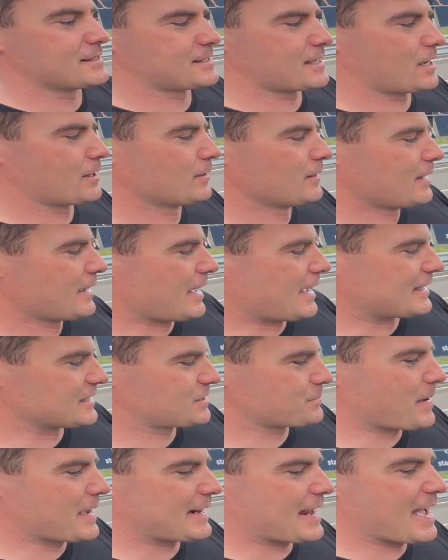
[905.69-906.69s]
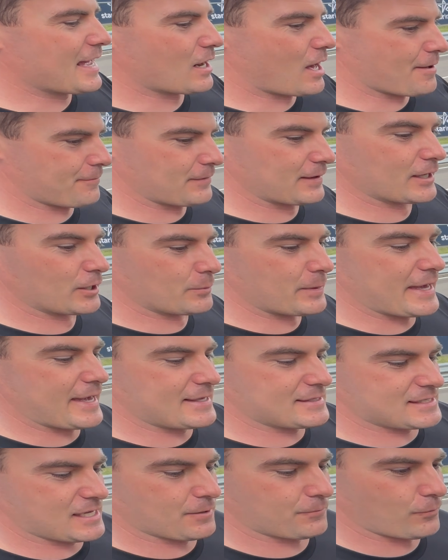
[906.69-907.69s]
So, and it's made our life a little bit
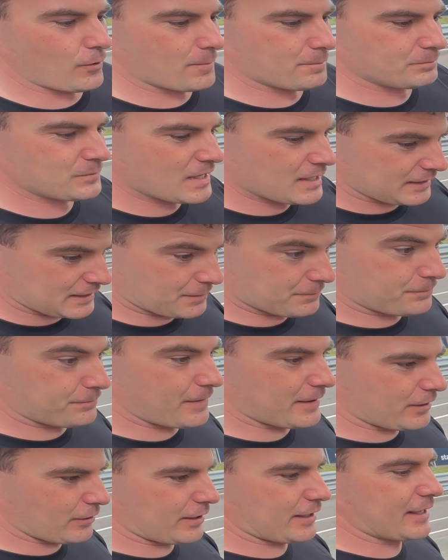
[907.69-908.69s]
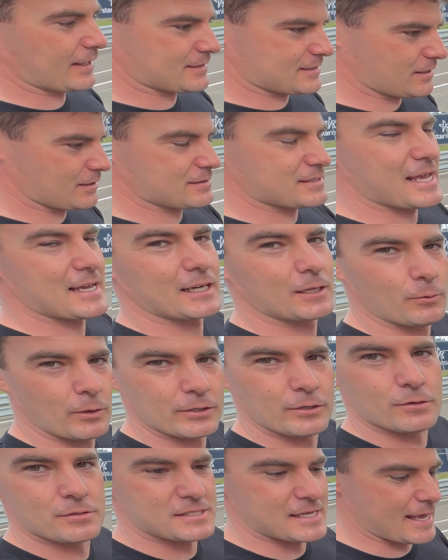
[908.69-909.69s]
easier from configuring it to exactly
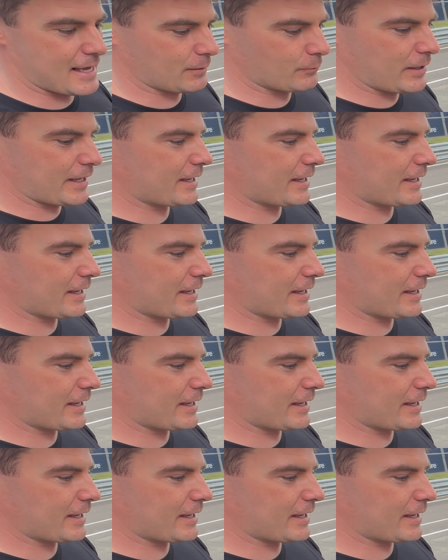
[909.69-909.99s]
what you're saying,